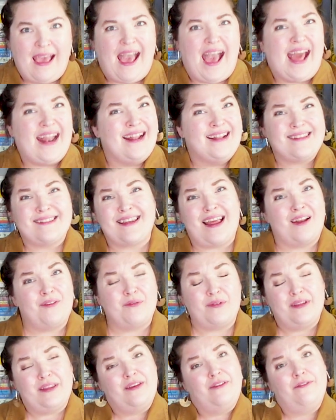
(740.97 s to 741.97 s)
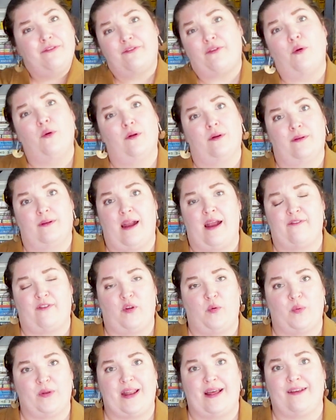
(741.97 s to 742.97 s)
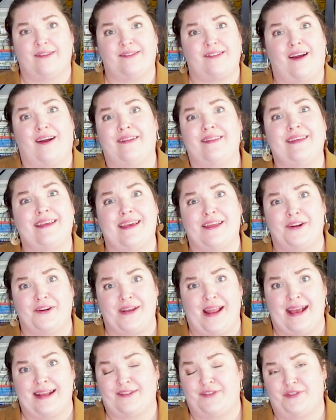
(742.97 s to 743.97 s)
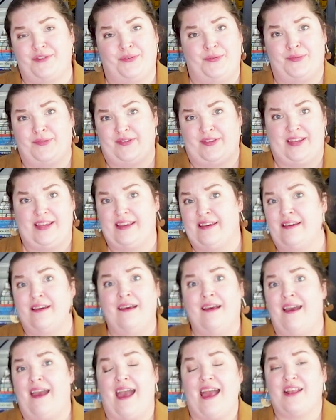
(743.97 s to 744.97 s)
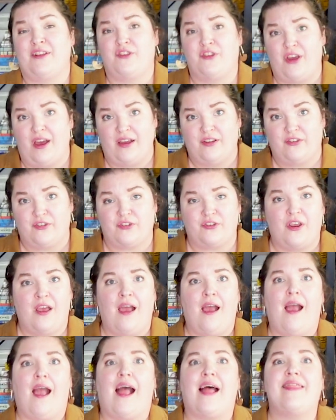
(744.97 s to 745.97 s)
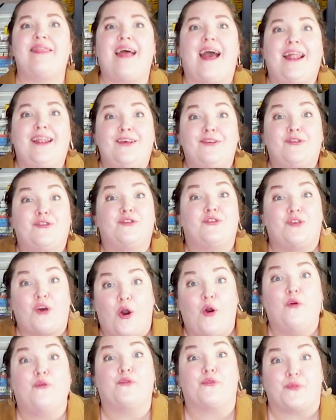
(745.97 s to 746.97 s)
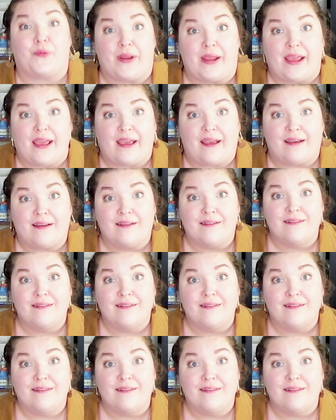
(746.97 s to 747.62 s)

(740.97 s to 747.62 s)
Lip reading: And it's not really for everyone else on the internet to see and judge. And that is so freeing.